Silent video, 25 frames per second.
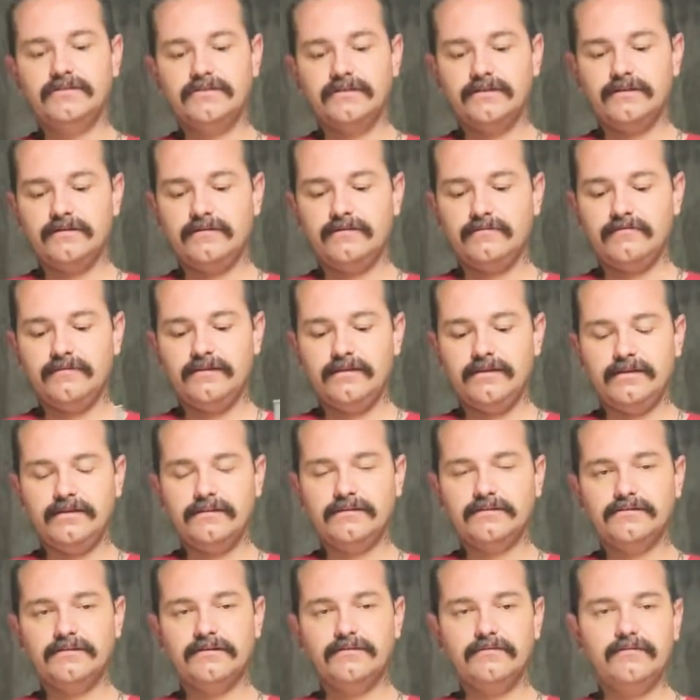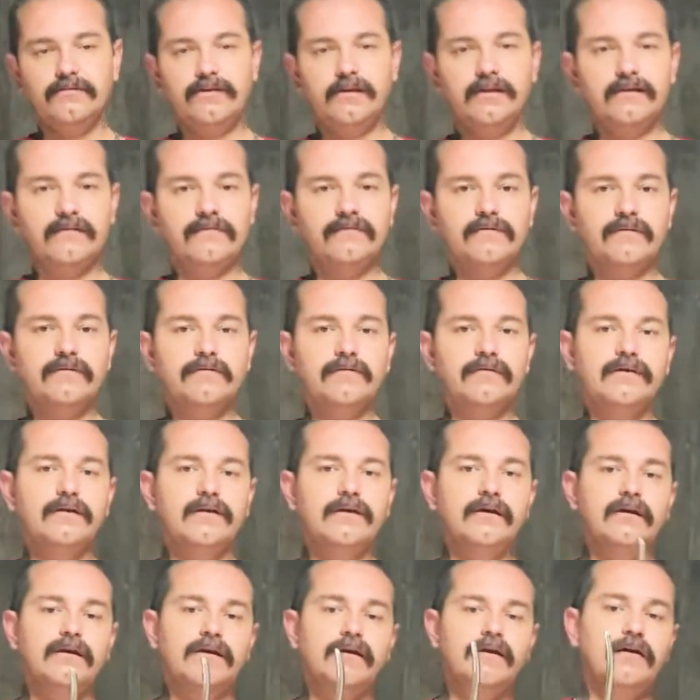you can release or whatever.
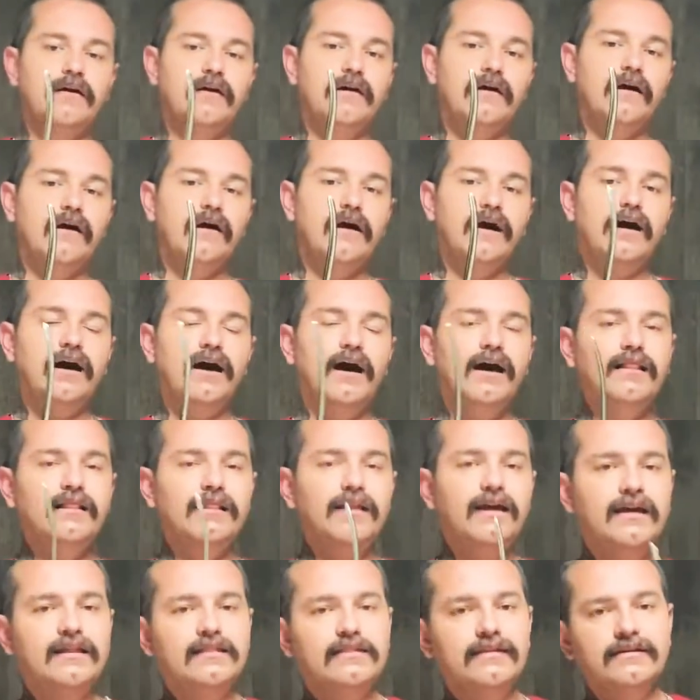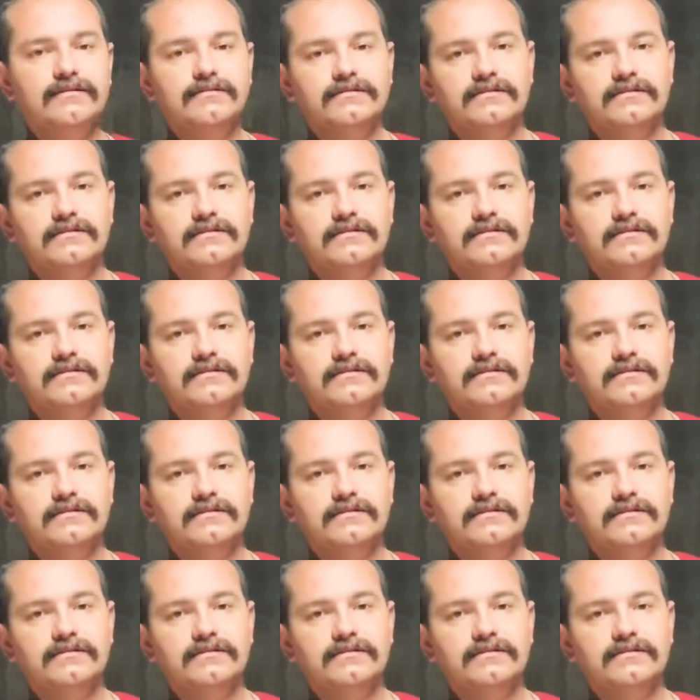I like these